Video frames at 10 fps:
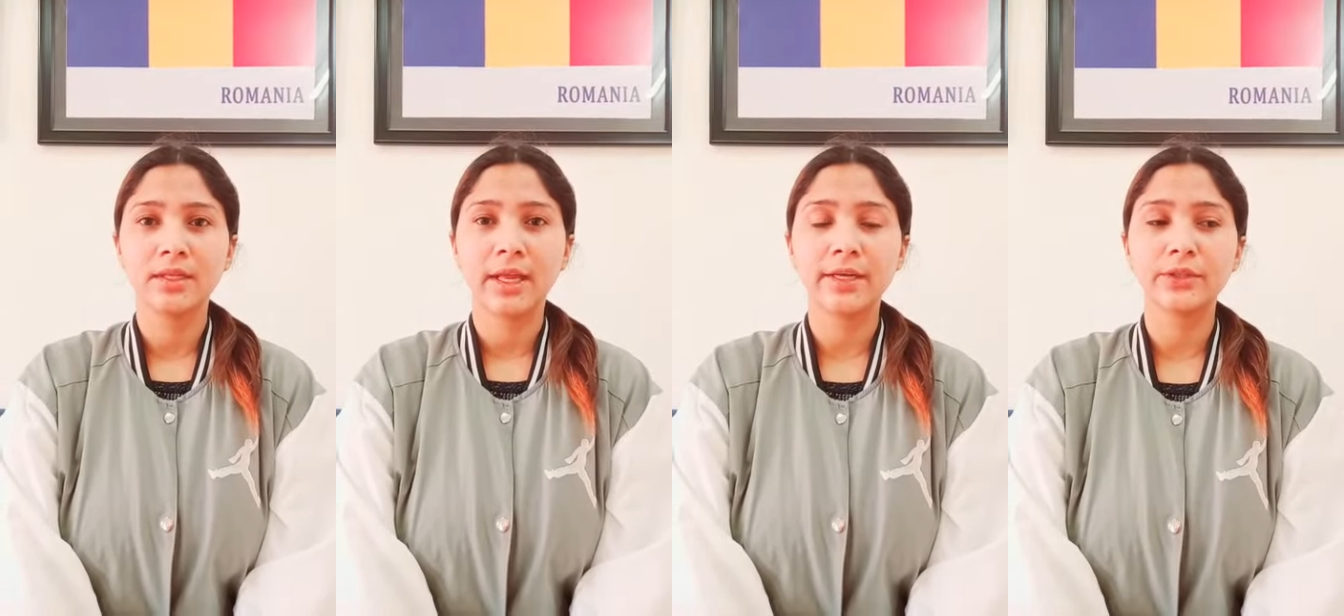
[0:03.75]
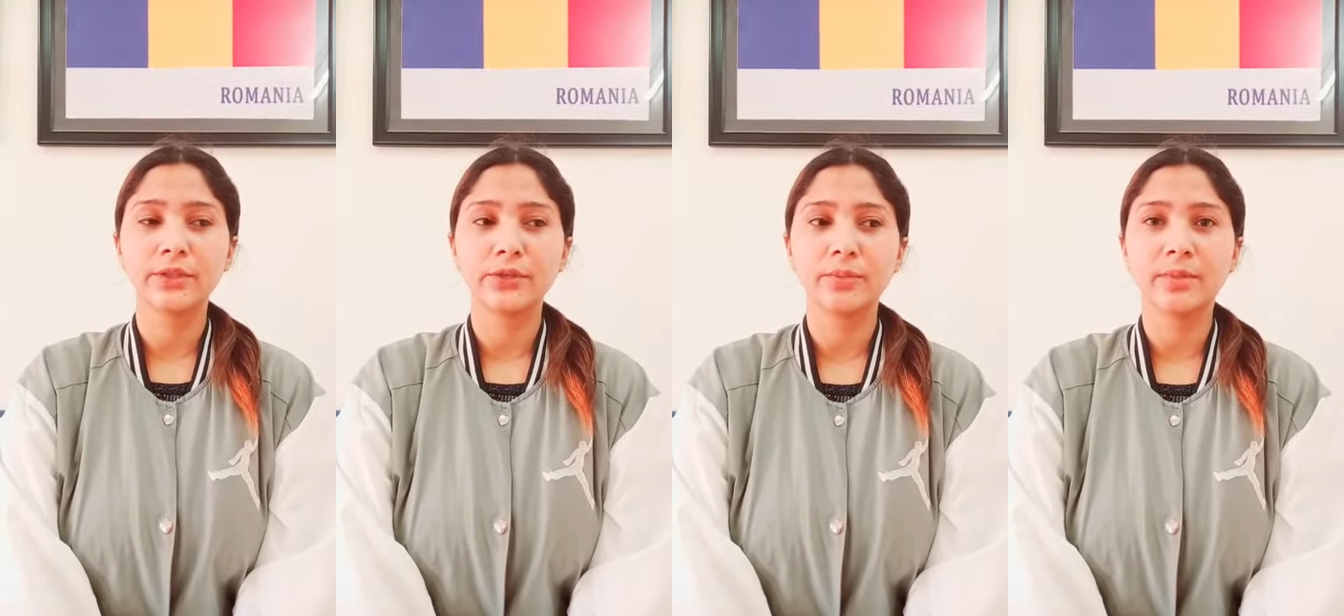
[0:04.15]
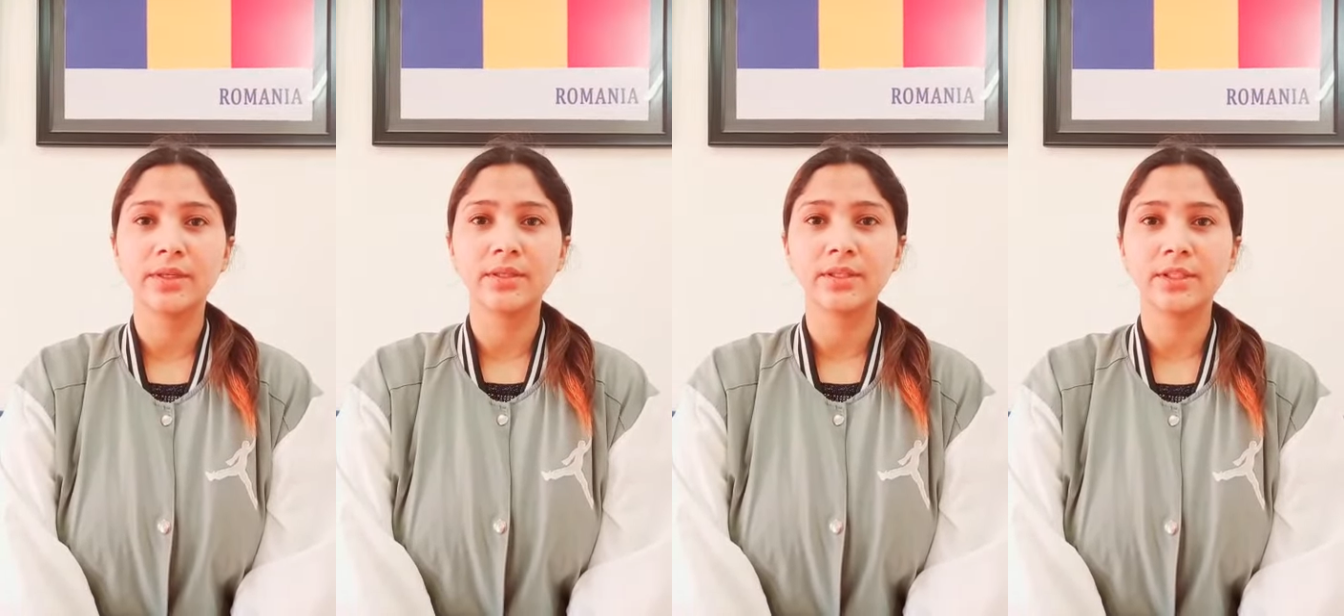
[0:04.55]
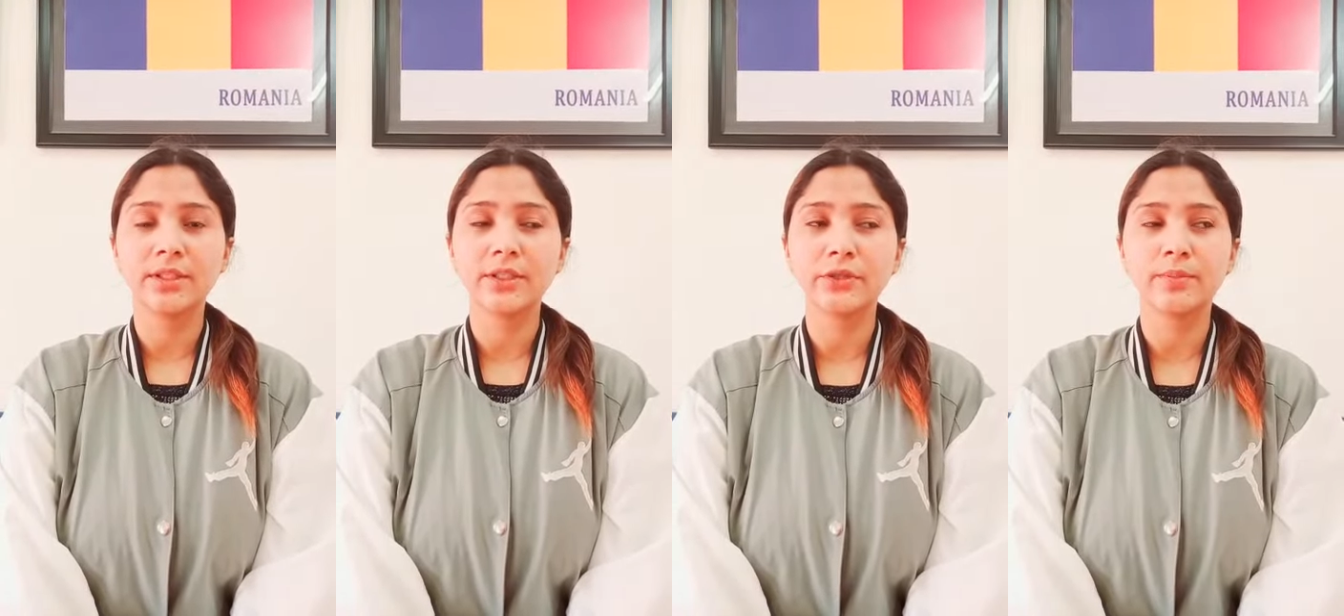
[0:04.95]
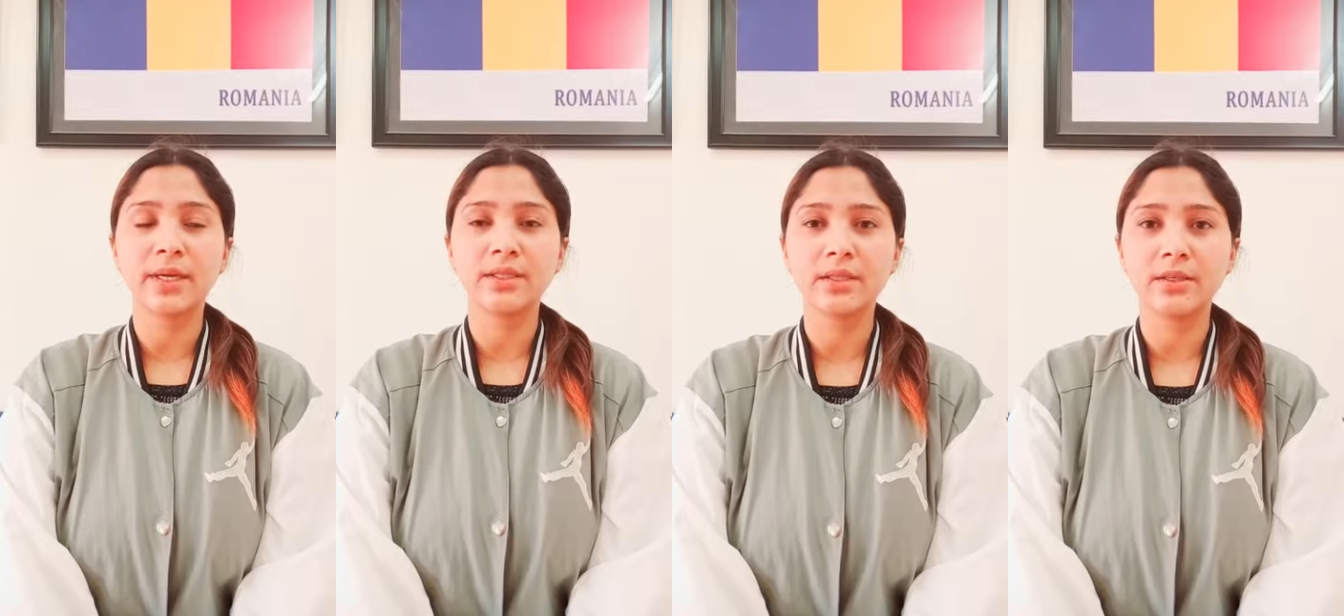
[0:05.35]
Thank you so much. Introduce
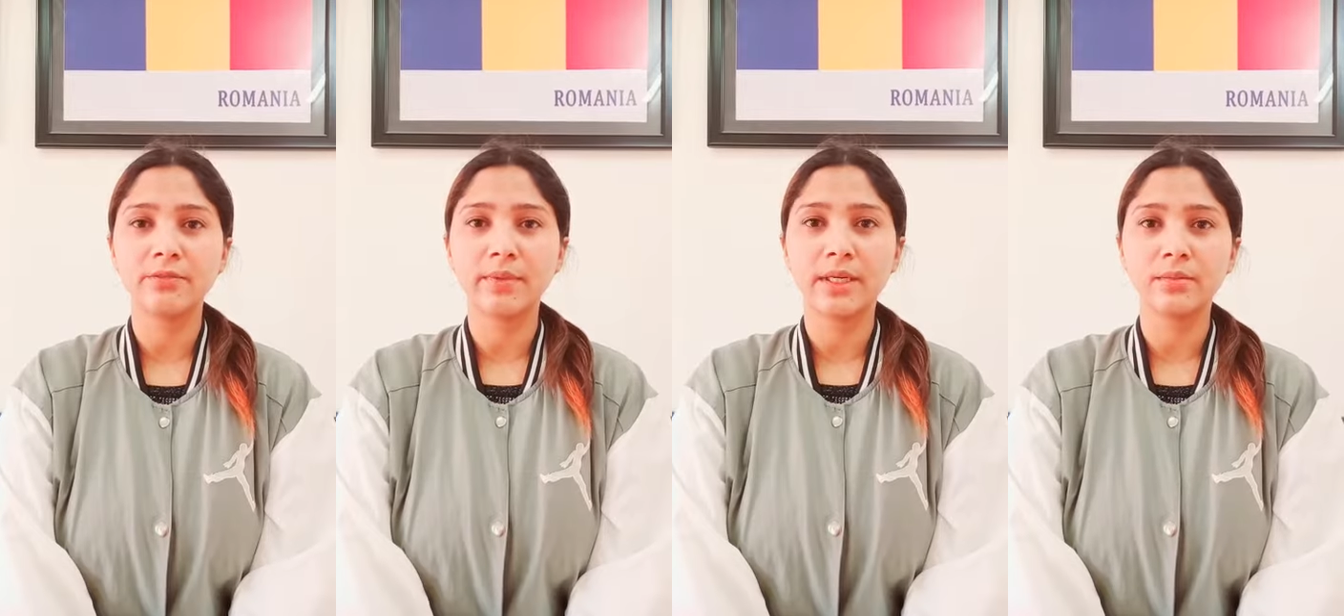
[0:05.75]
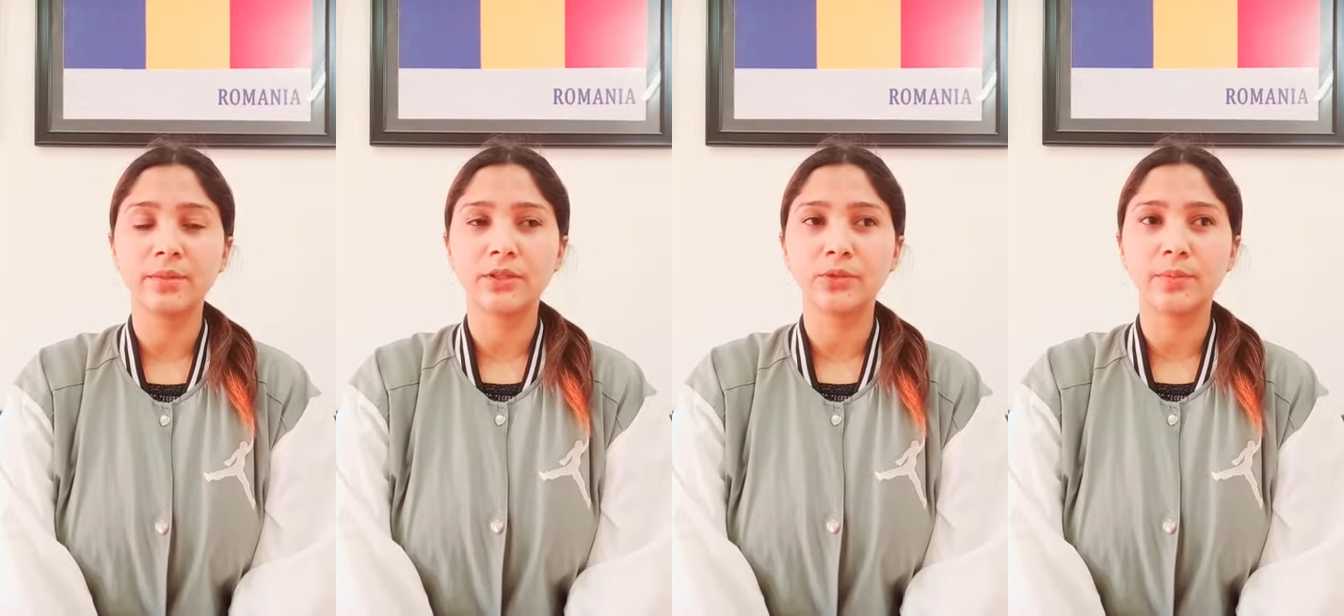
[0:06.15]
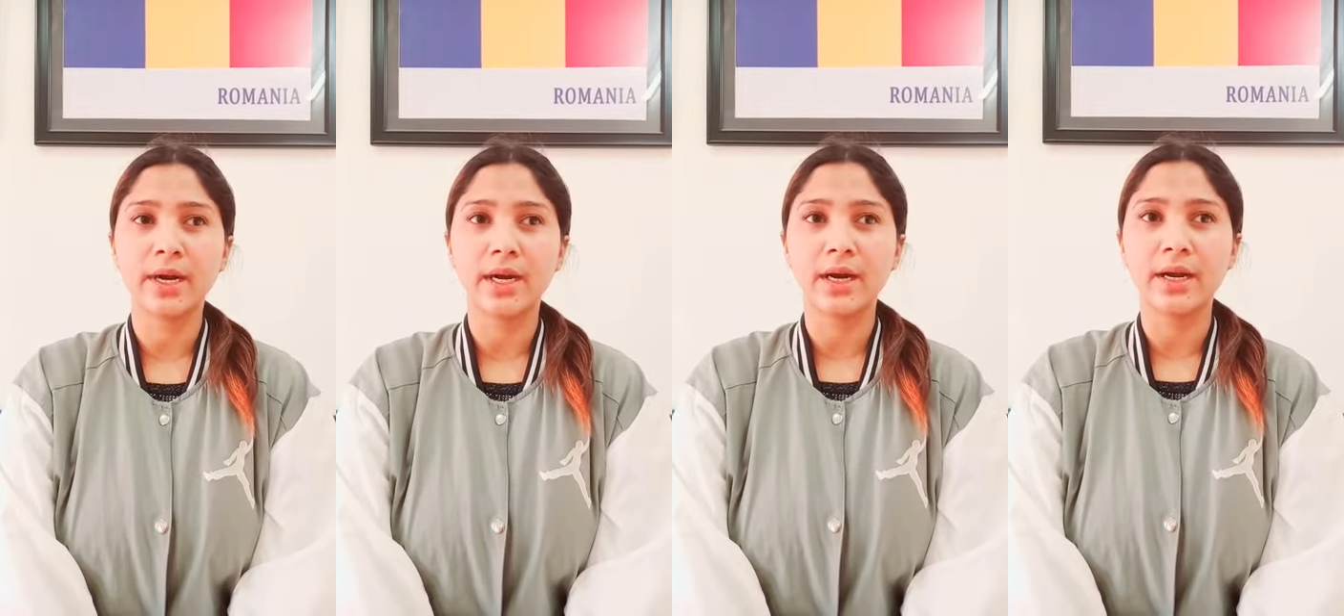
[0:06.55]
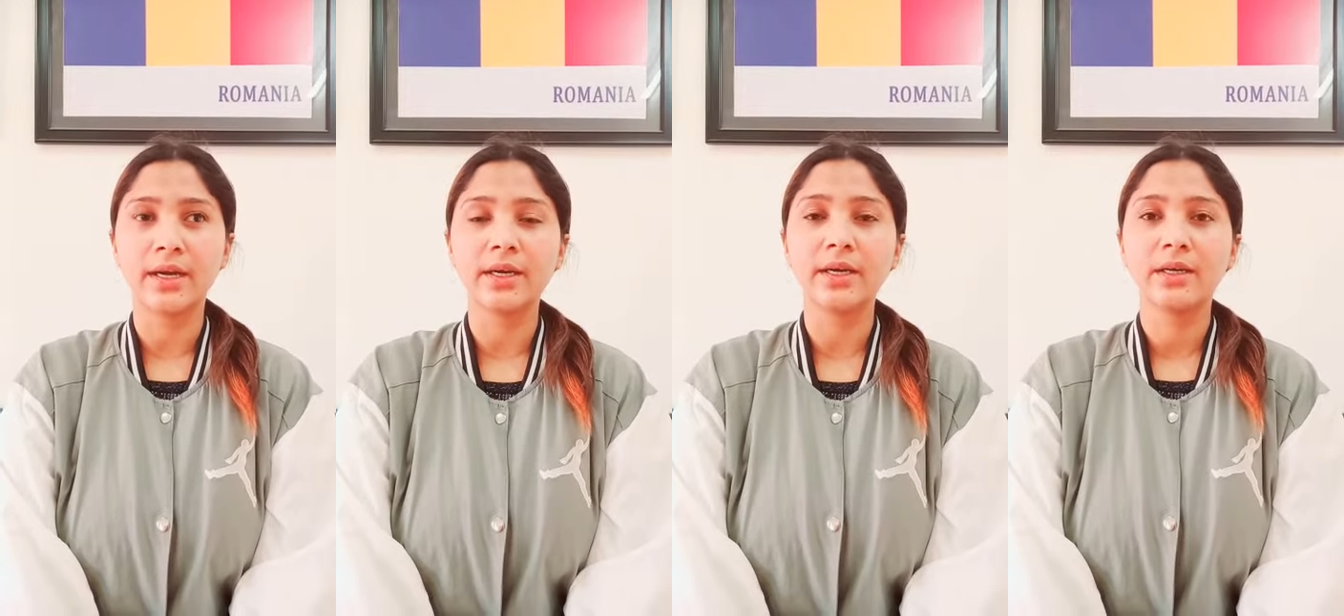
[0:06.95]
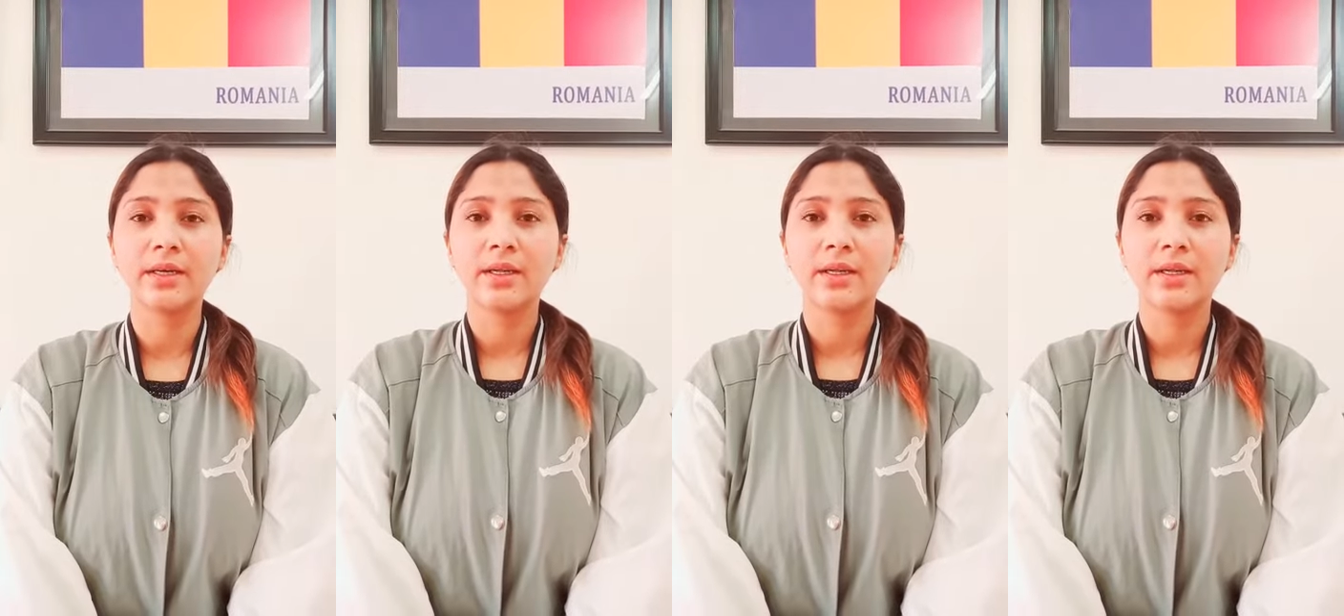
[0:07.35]
myself. My name is Rupa, Raya.